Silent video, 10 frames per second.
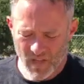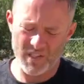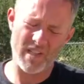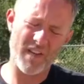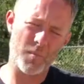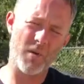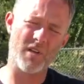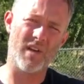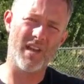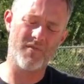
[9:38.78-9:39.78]
You can either put
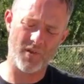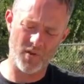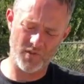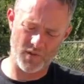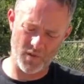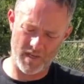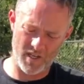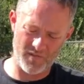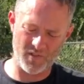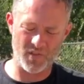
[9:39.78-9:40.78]
your headphones through
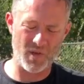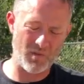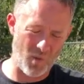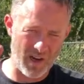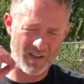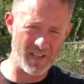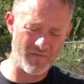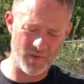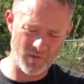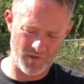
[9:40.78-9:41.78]
here if you still have wired
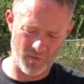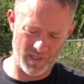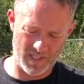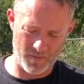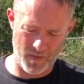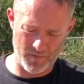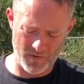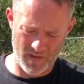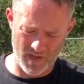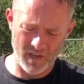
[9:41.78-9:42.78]
headphones, you want to get them up
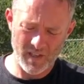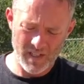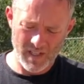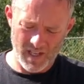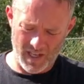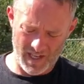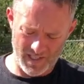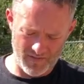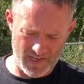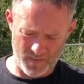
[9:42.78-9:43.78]
through there, and
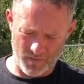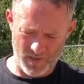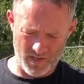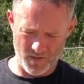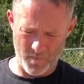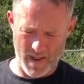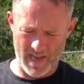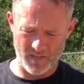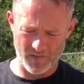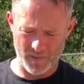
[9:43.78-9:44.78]
you've got your player in your
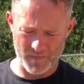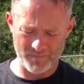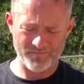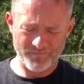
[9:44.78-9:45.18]
bag or something.